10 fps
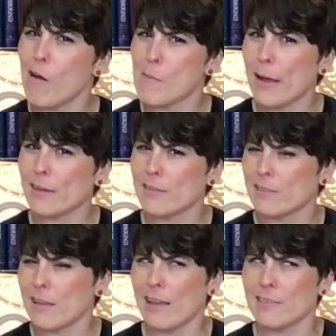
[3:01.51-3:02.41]
I'm
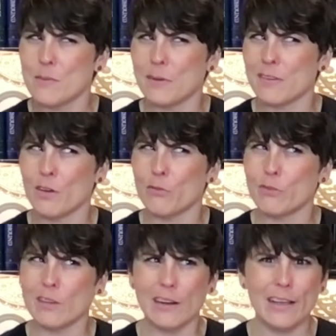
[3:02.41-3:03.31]
asking myself,
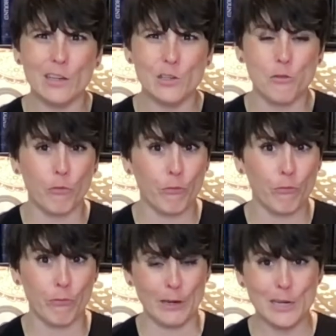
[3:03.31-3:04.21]
did I actually
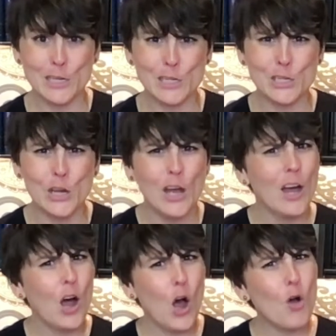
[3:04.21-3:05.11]
finish
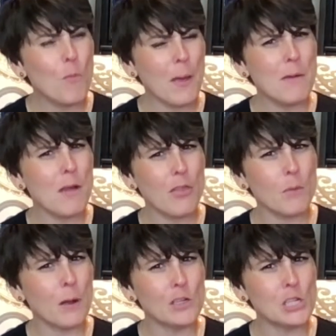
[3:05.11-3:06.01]
Hope and Other
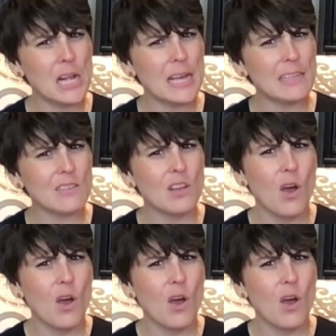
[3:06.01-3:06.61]
Punchlines?